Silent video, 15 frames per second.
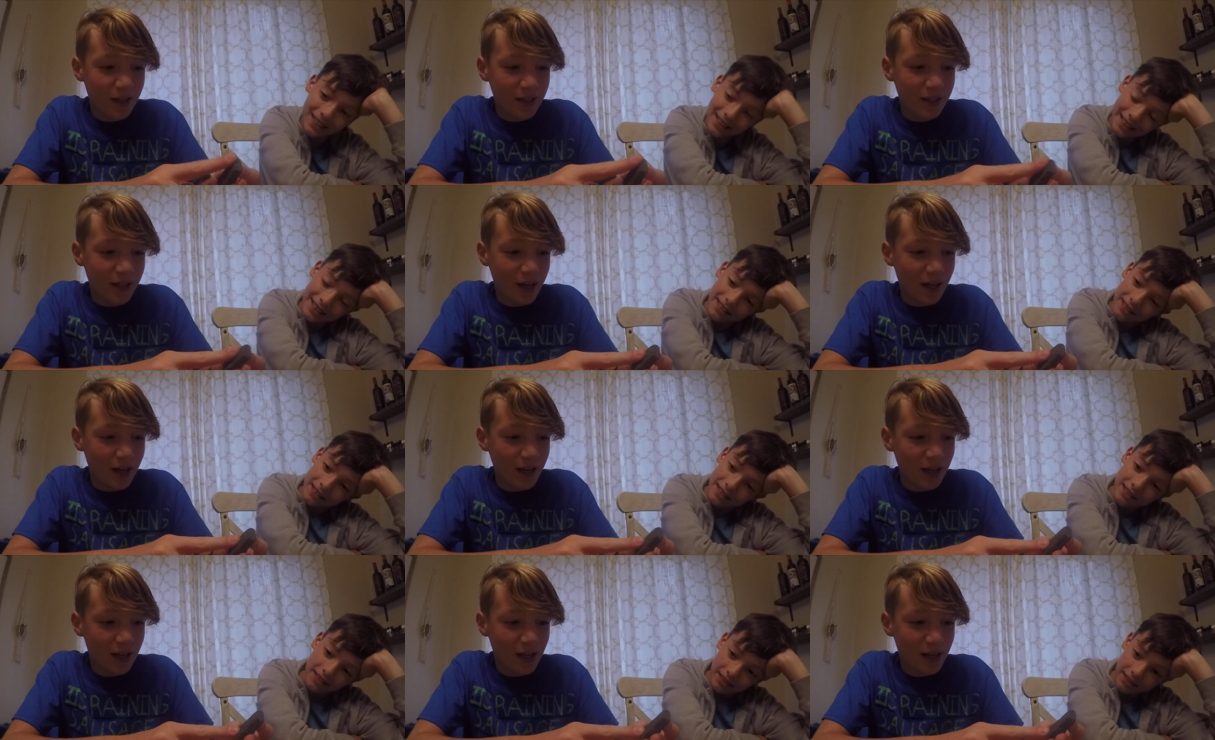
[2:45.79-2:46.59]

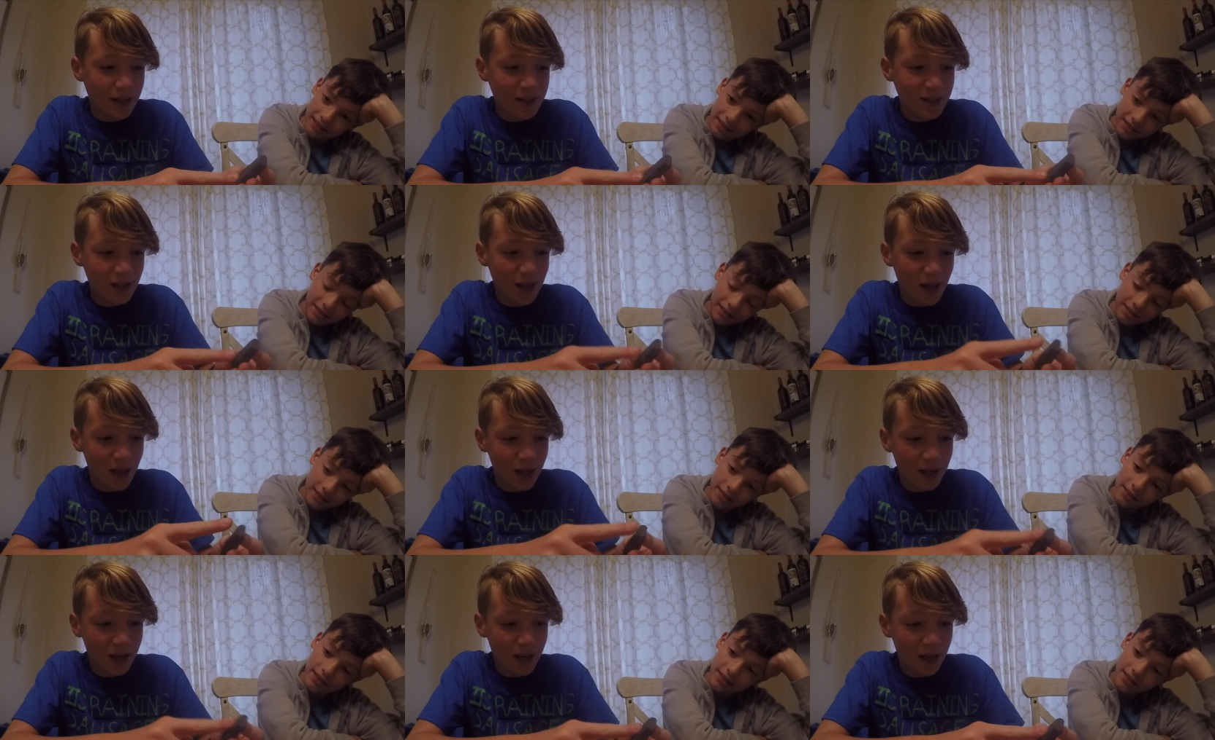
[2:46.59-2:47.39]
Speaker 1: yeah, it has
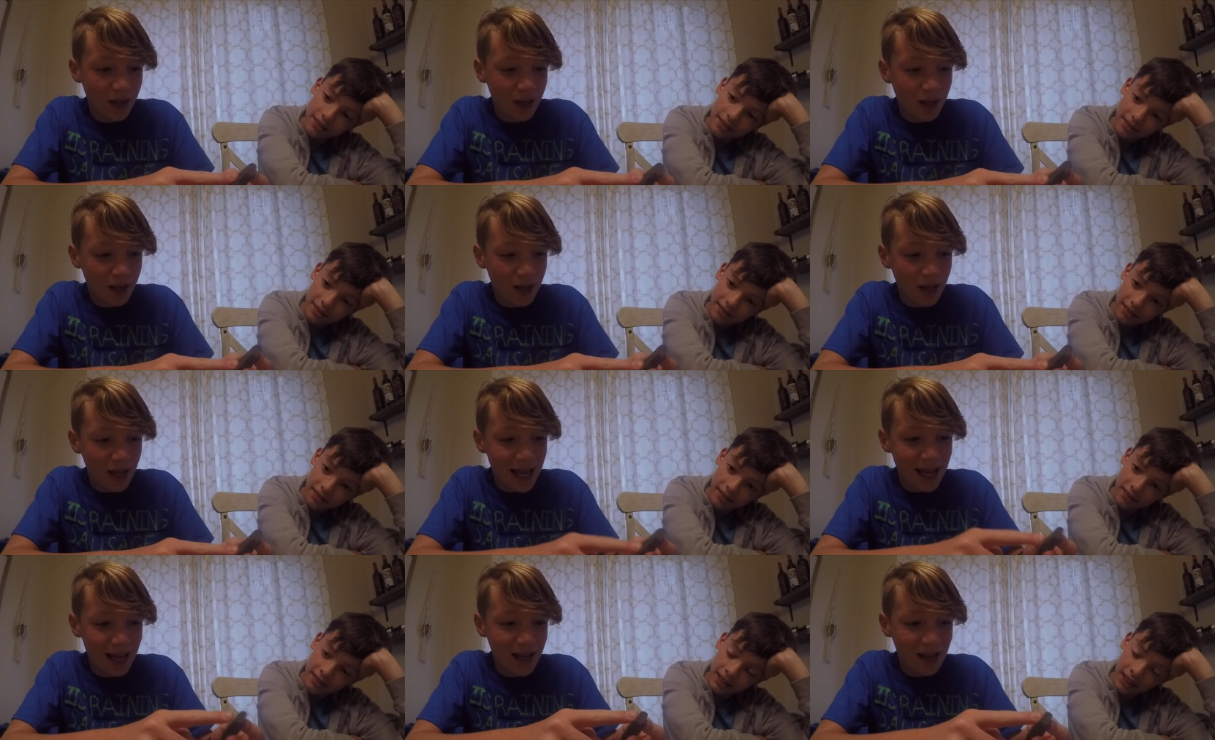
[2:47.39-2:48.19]
like
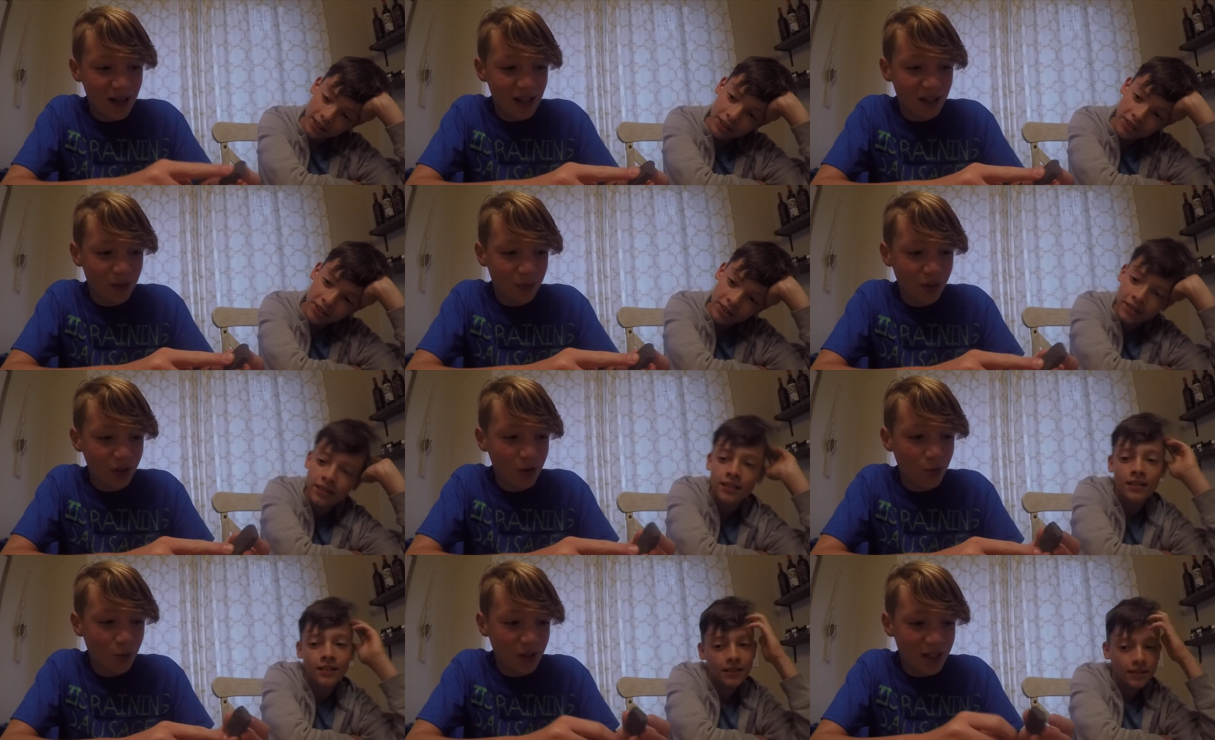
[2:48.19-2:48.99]
That's like a
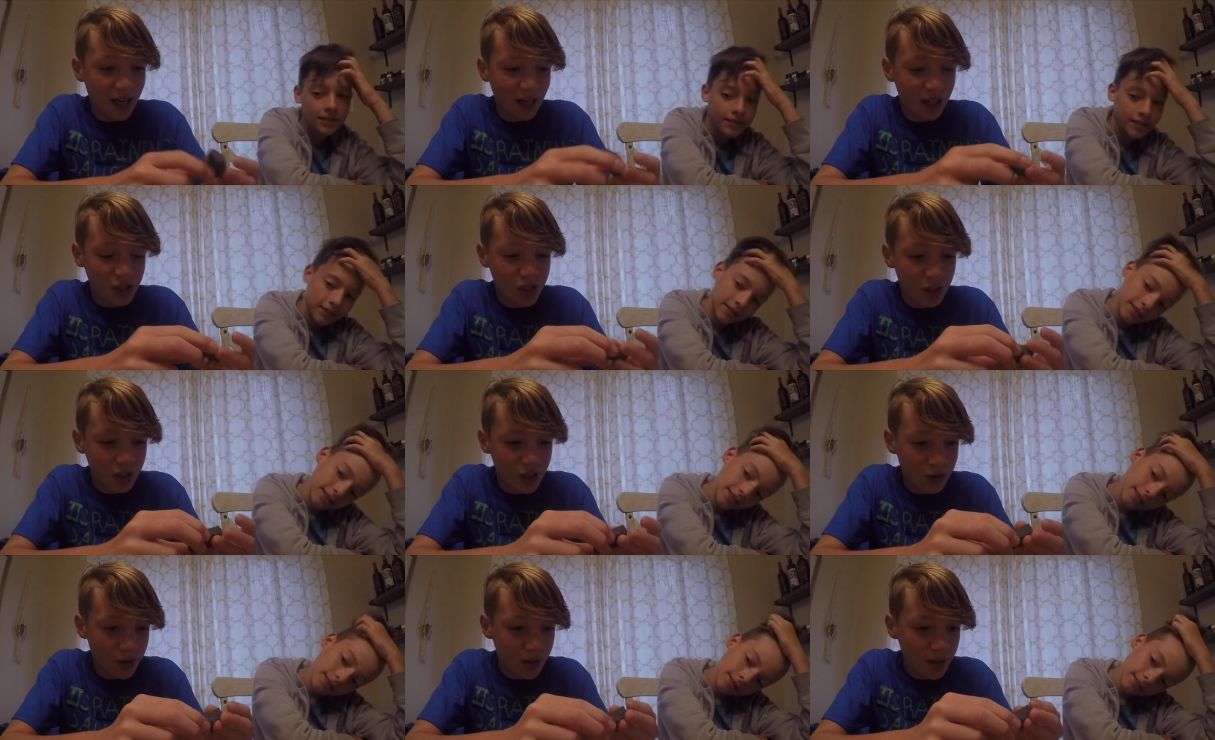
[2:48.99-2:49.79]
really cool texture
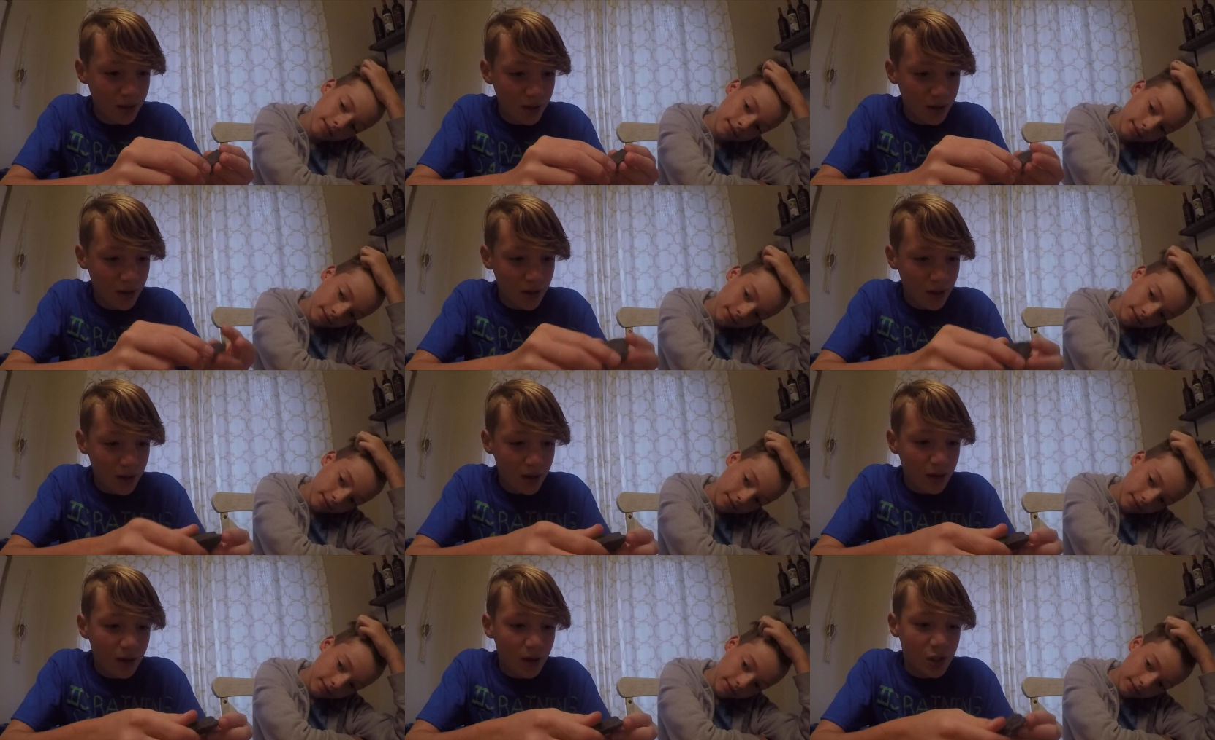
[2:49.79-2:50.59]
to it.
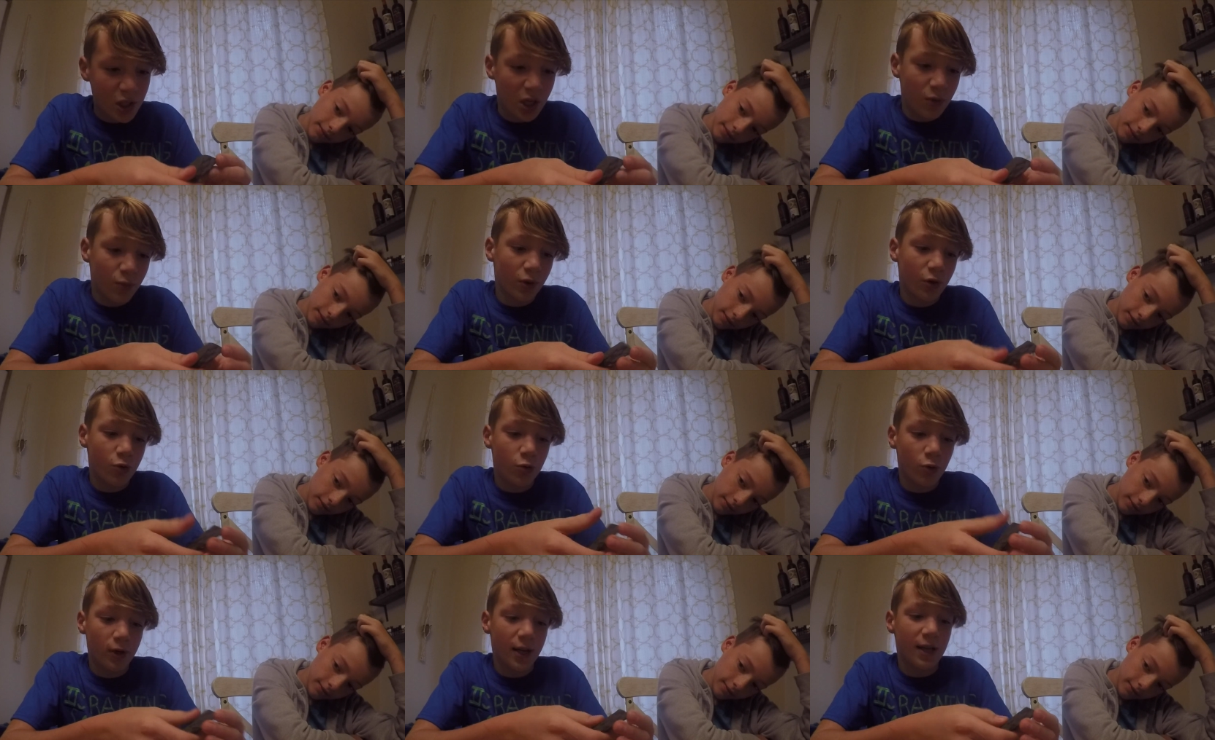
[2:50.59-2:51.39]
It's uh, really
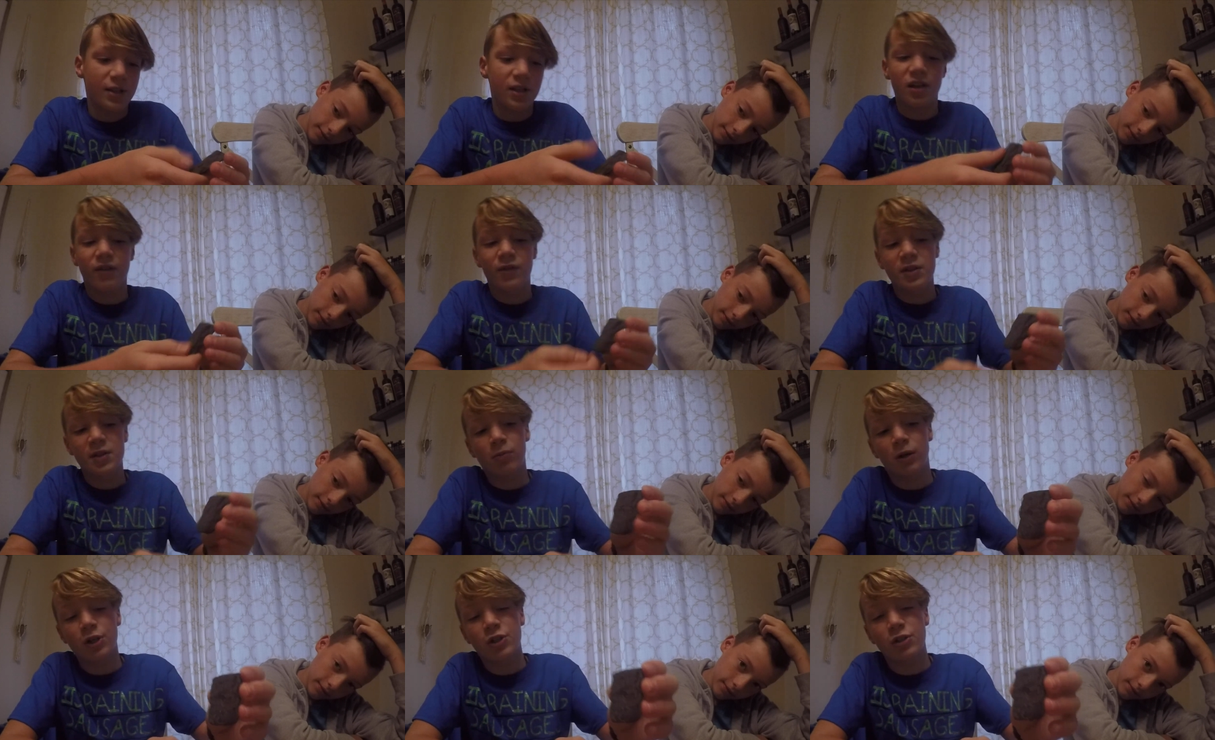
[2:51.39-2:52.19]
cool and it has like different
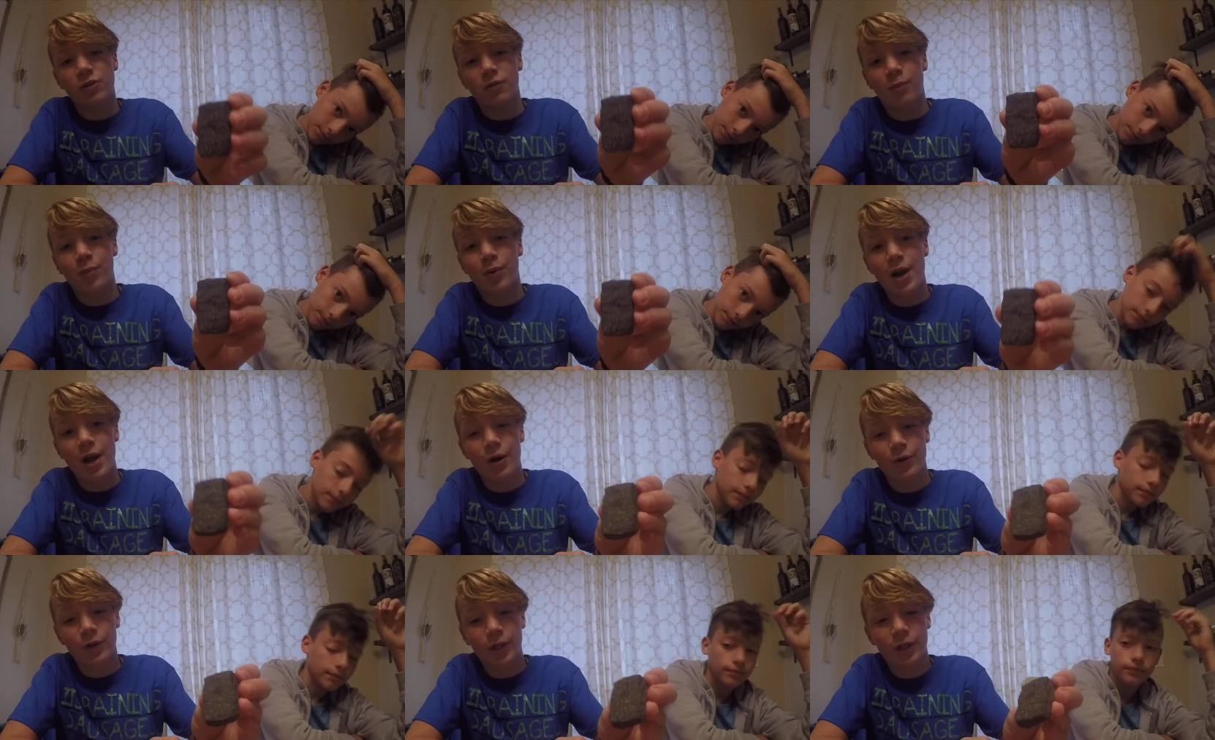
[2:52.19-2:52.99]
splotches of
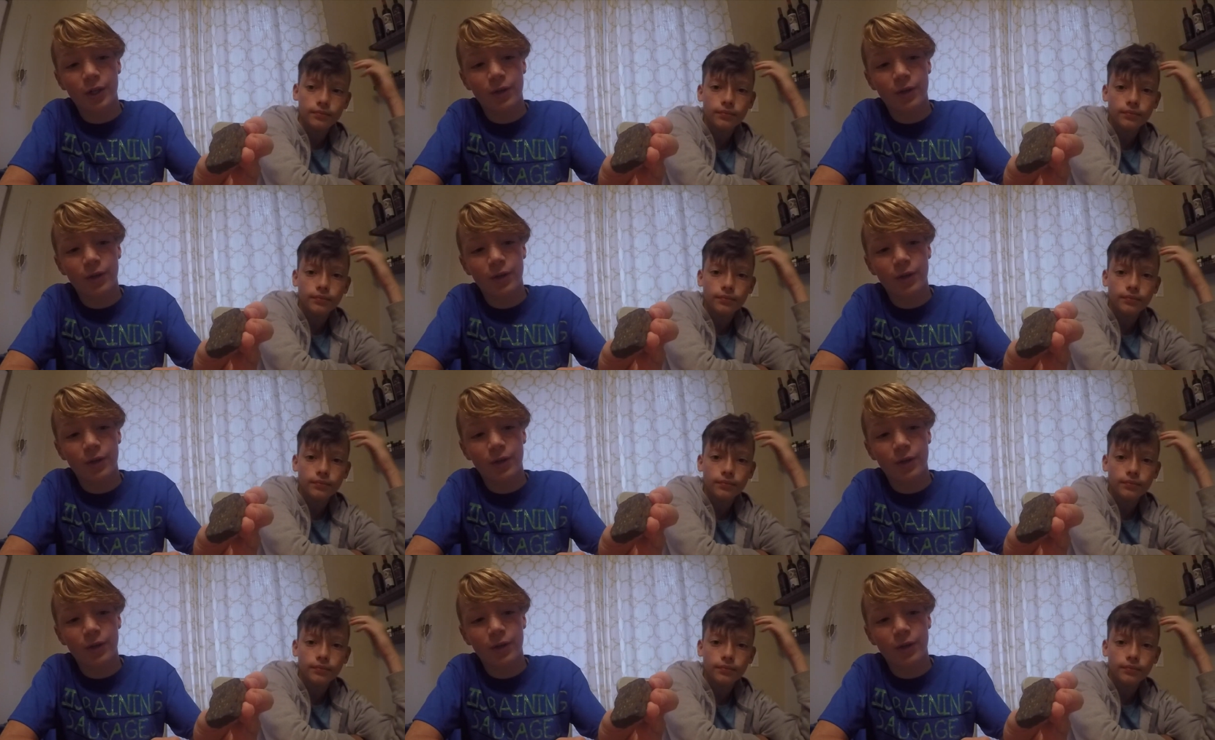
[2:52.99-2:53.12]
brown on